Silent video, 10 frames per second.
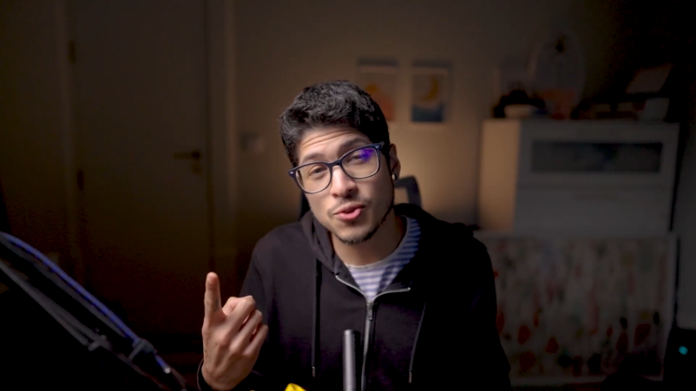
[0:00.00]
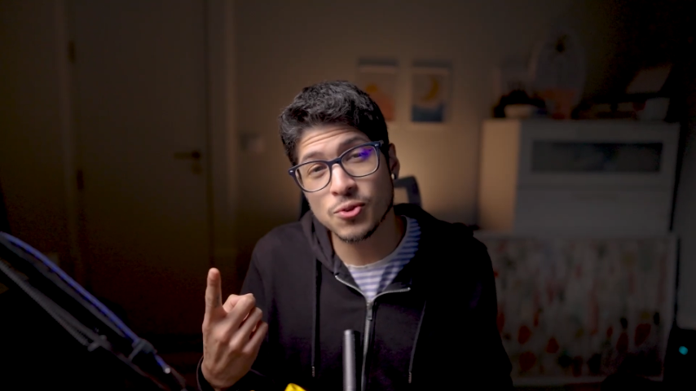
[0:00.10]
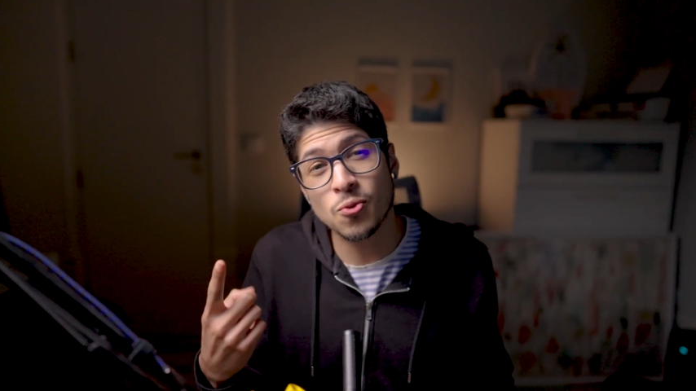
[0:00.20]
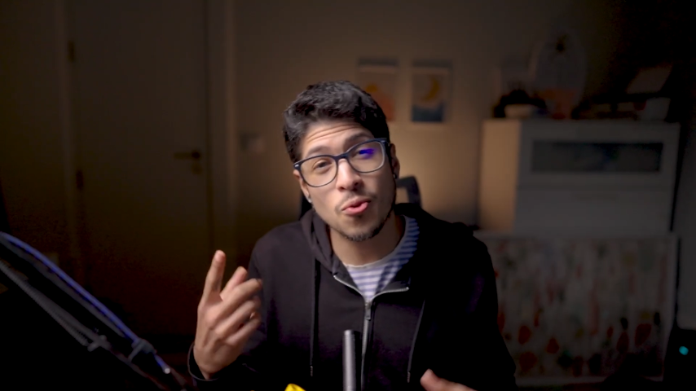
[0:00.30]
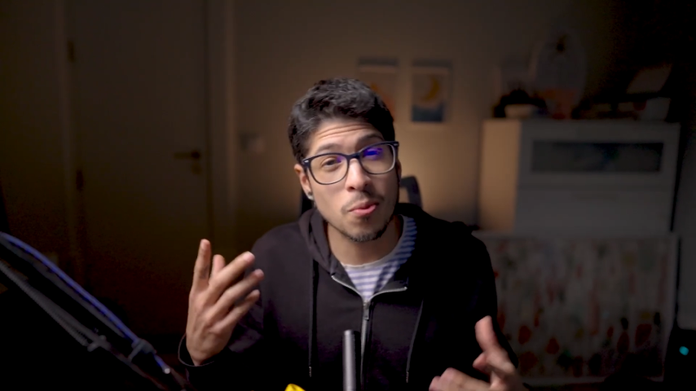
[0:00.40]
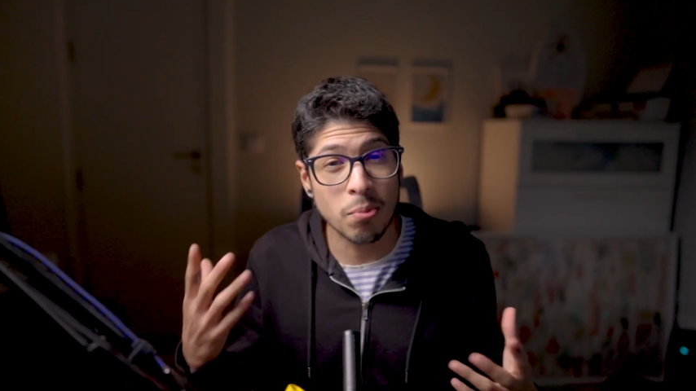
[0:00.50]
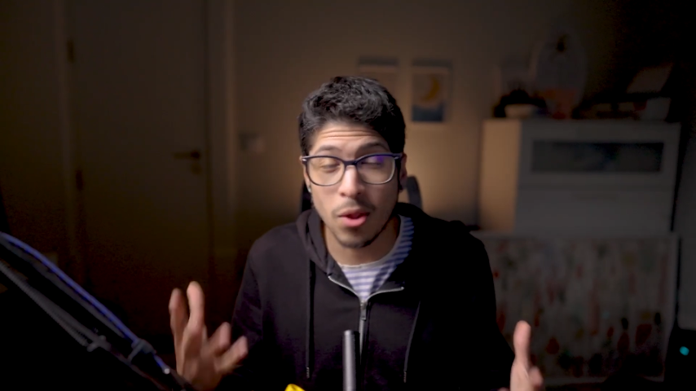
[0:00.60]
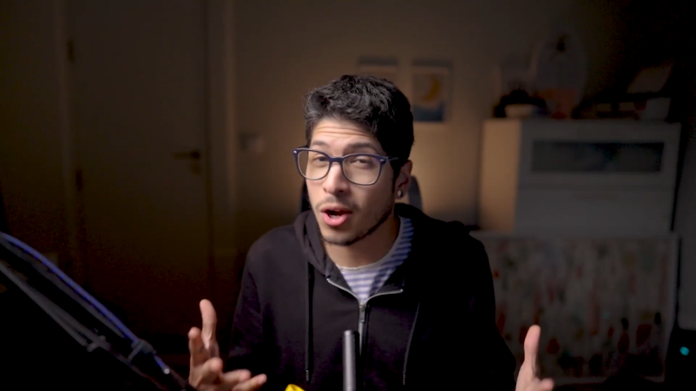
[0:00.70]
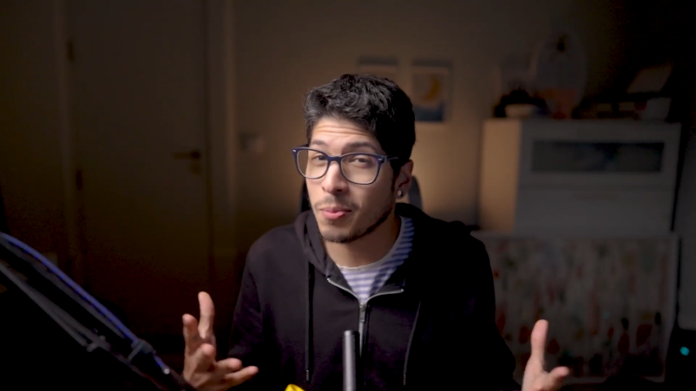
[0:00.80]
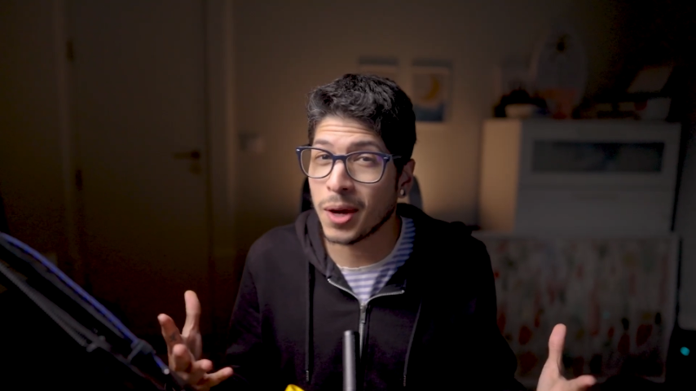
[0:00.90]
to the
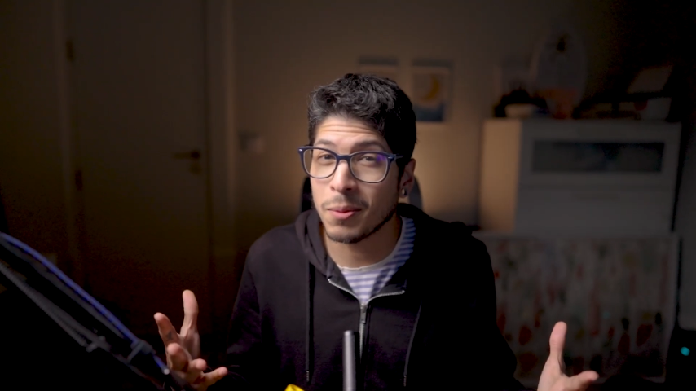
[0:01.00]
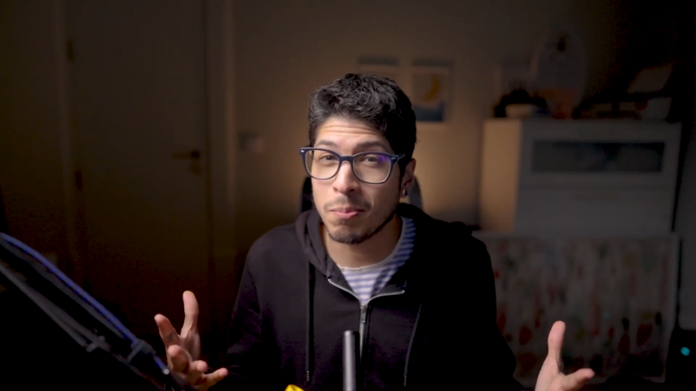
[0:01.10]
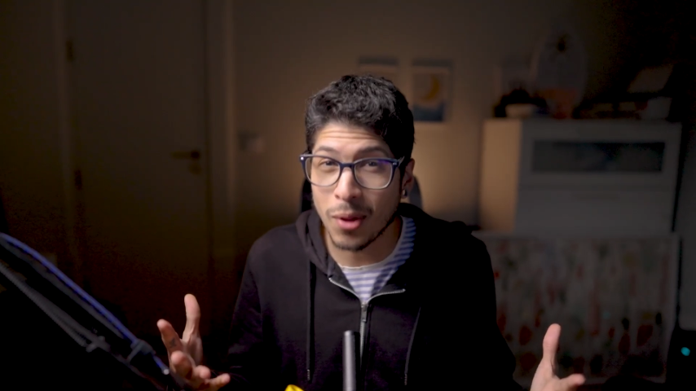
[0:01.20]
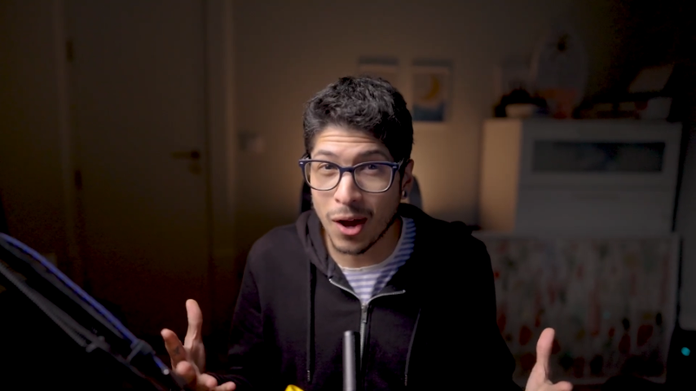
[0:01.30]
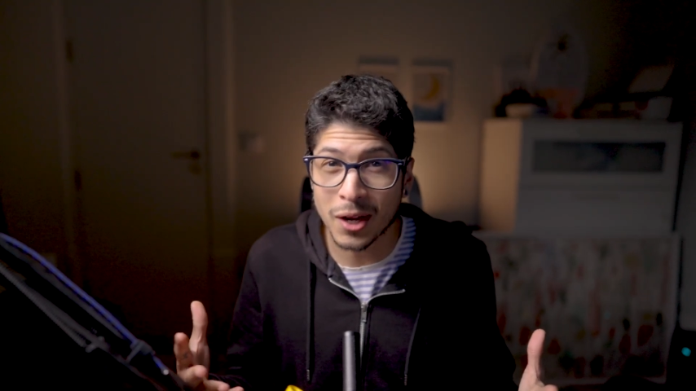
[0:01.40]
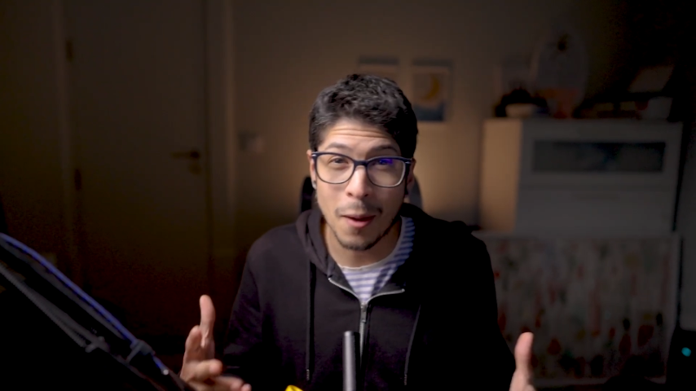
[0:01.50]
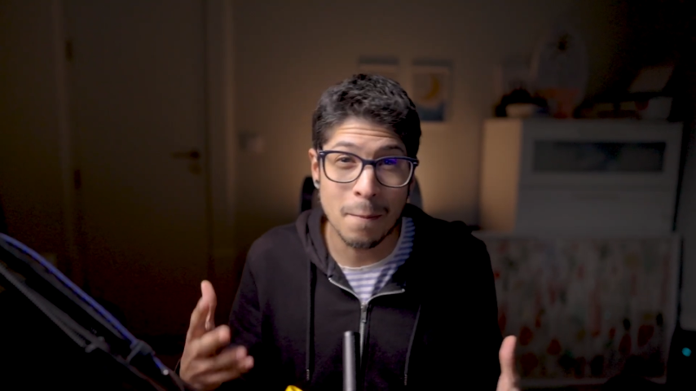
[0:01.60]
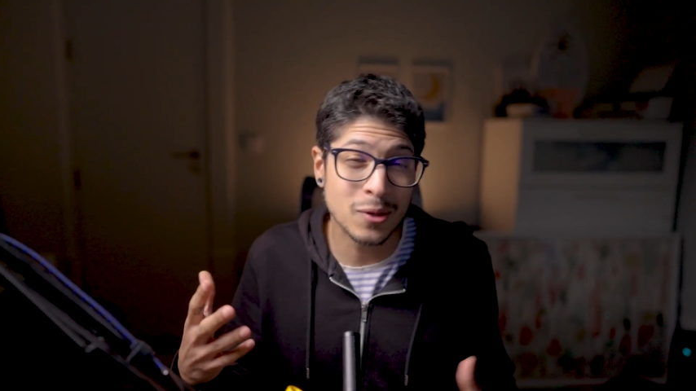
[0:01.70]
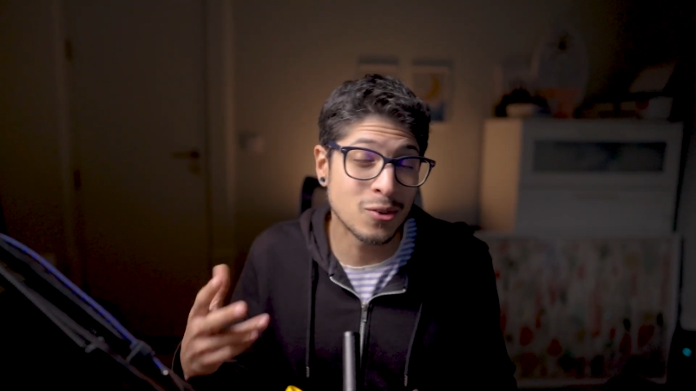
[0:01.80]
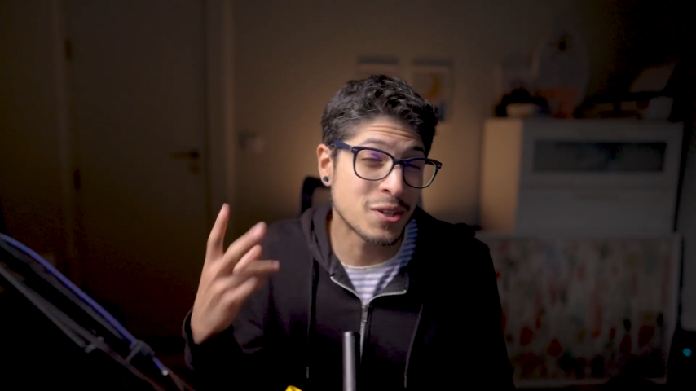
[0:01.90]
block by block
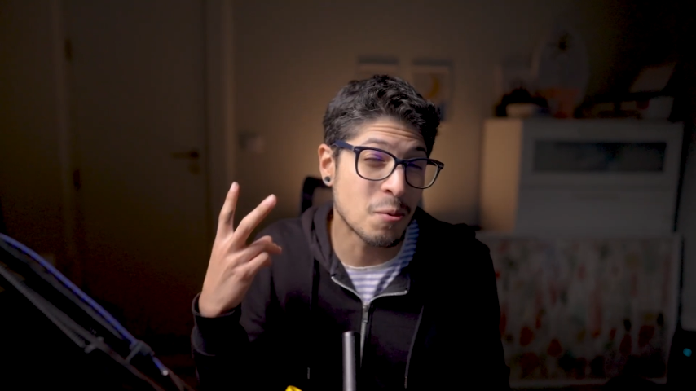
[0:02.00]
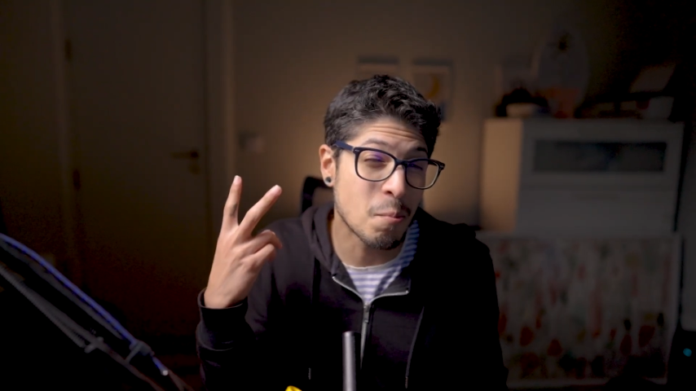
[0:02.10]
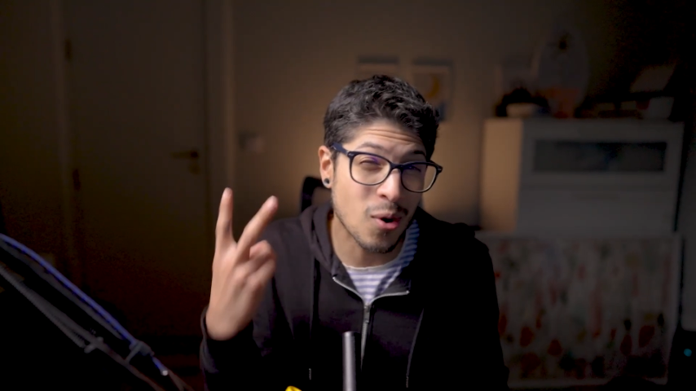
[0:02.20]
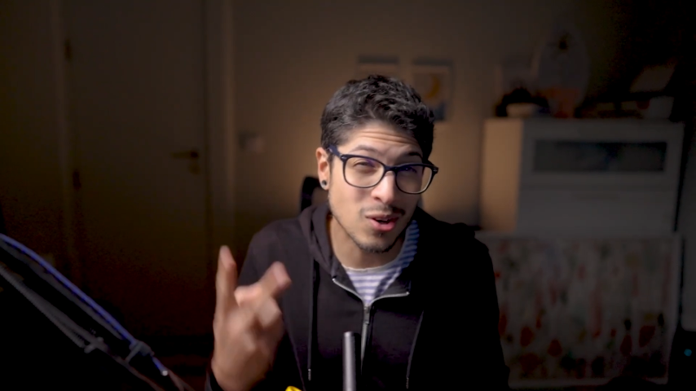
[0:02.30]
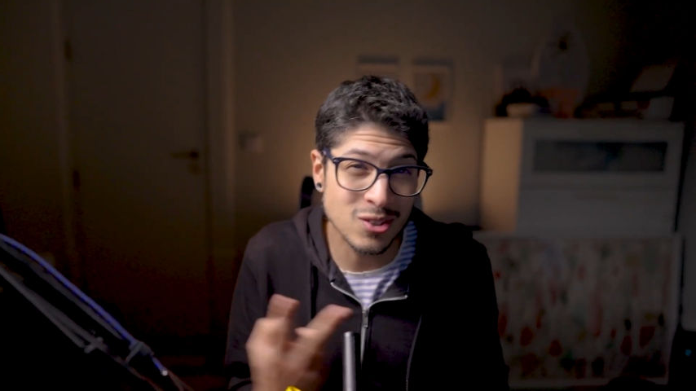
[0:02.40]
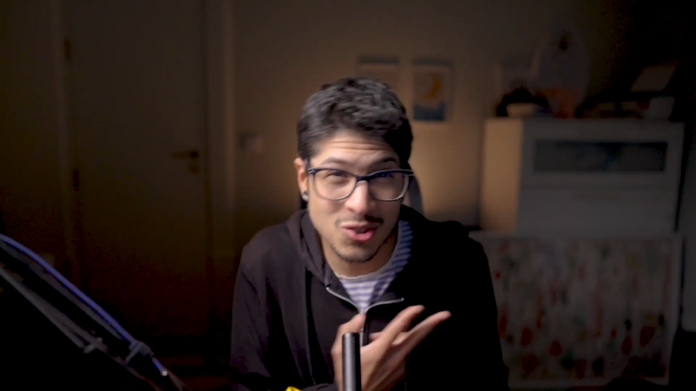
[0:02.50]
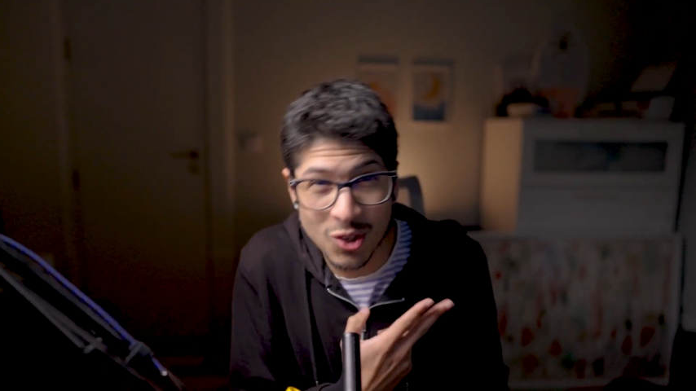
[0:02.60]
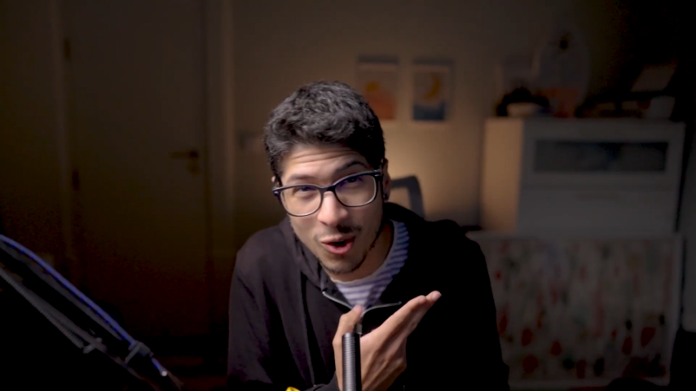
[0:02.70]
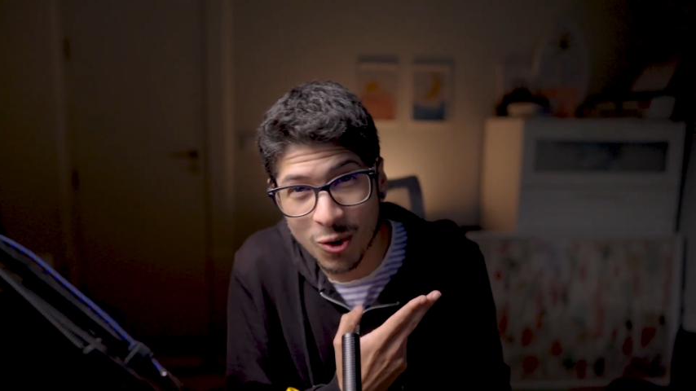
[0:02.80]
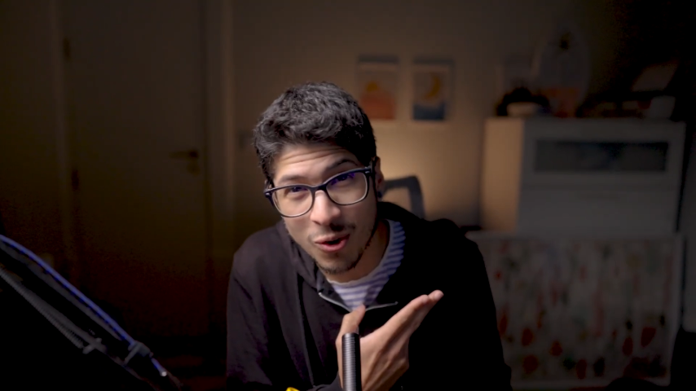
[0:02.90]
build in part
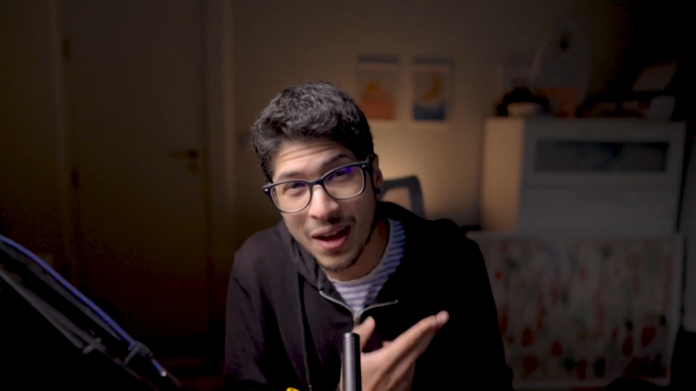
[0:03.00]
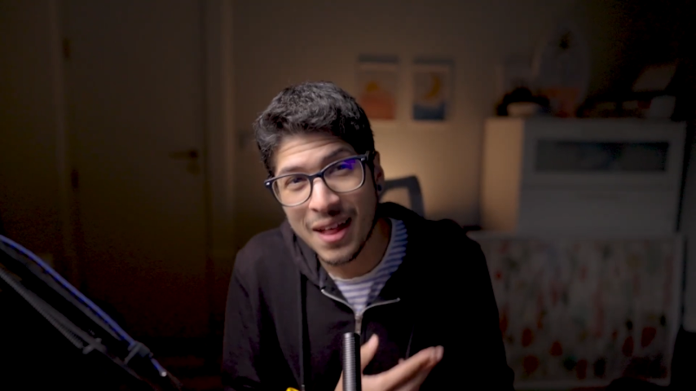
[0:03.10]
2